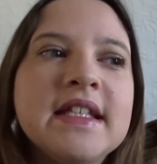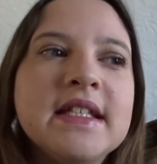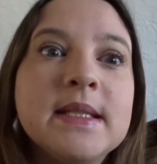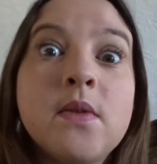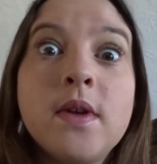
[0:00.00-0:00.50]

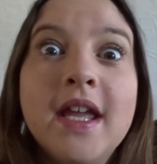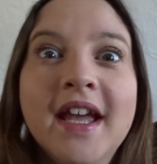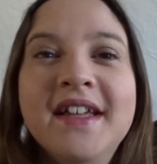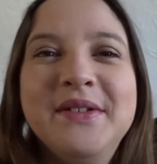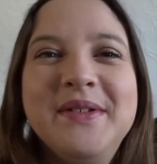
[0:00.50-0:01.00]
Sorry,
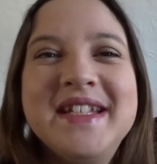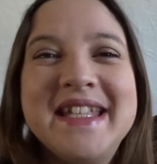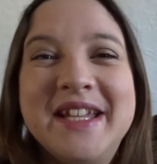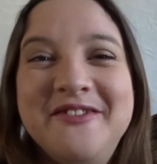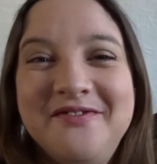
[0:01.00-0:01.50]
we
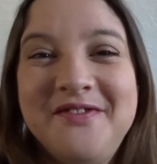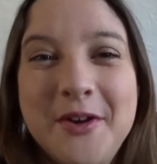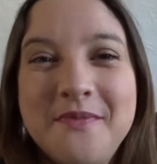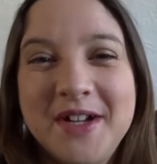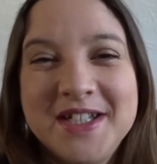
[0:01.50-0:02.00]
didn't
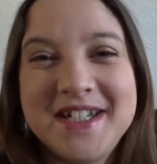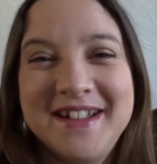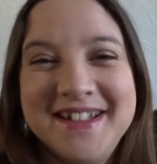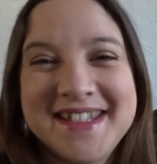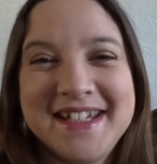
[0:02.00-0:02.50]
film much
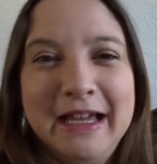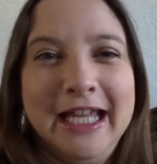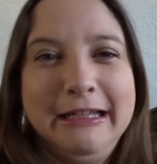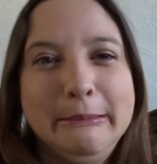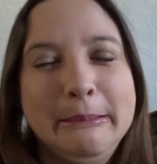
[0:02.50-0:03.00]
last
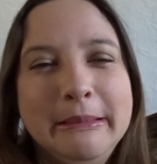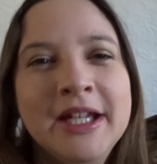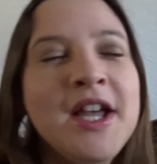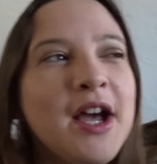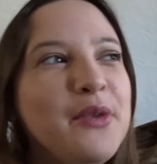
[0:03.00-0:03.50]
night.
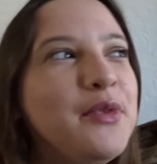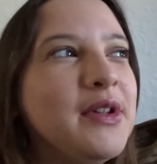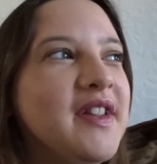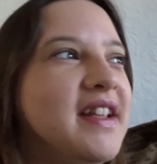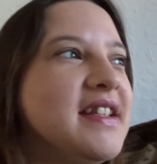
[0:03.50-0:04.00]
I
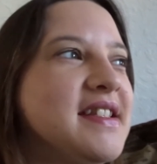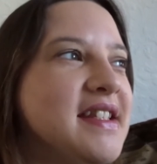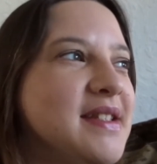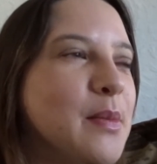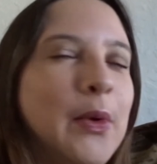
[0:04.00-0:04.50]
feel like this
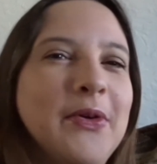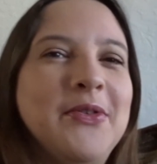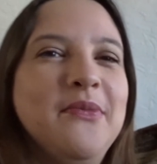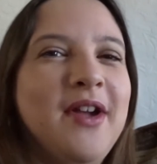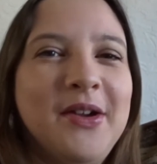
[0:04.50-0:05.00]
is a
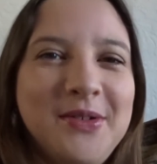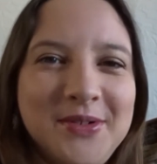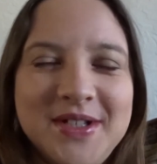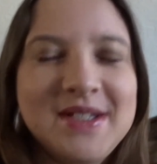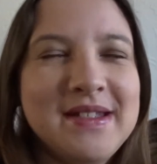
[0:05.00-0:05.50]
broken
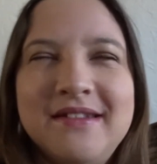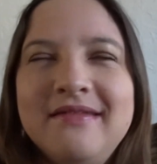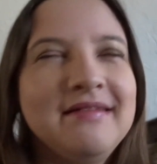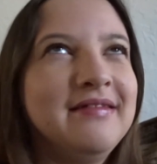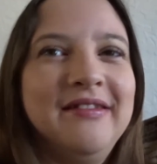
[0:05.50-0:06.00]
record. It's
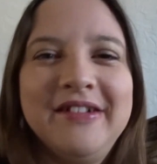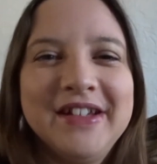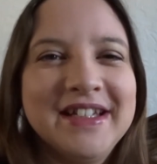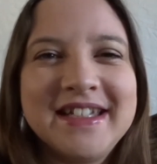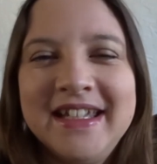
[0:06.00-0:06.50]
not
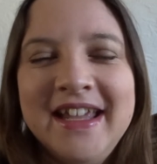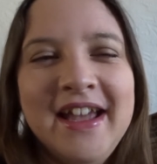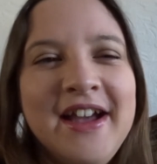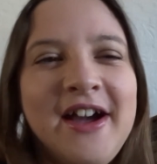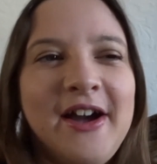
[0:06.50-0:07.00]
good.
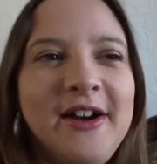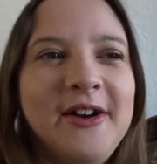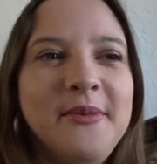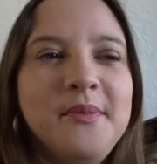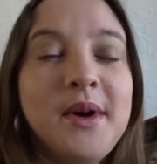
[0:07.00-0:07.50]

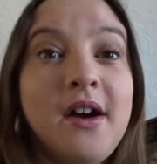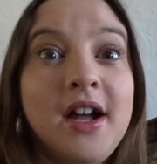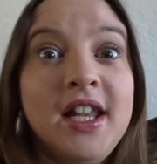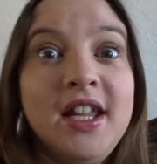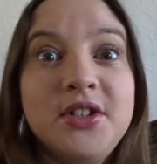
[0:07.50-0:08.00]
But
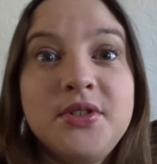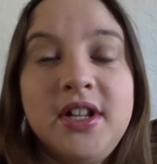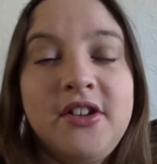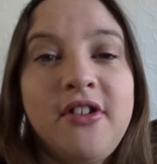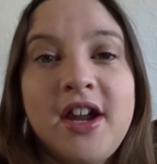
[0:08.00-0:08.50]
I
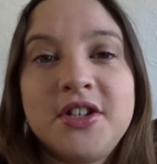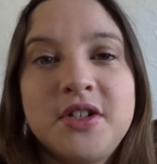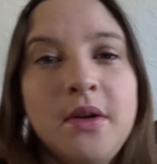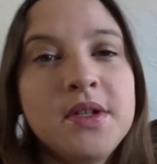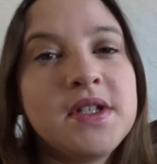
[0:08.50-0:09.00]
literally
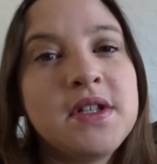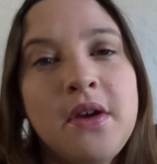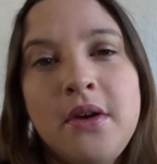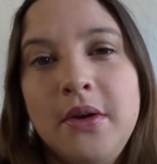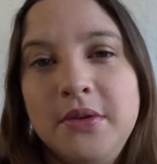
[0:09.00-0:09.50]
crashed. I was so
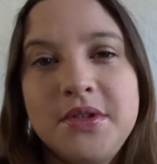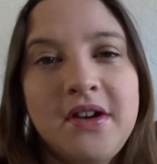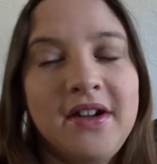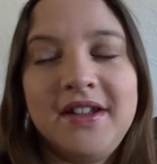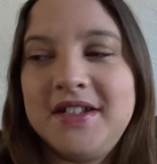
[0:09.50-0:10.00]

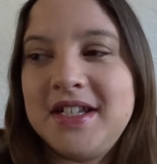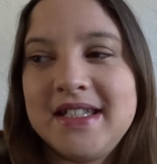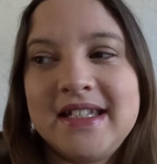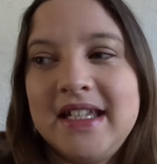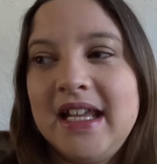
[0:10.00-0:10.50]
tired
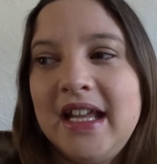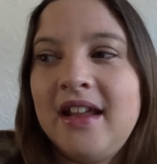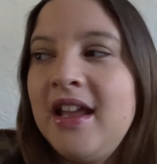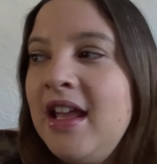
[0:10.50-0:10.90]
yesterday.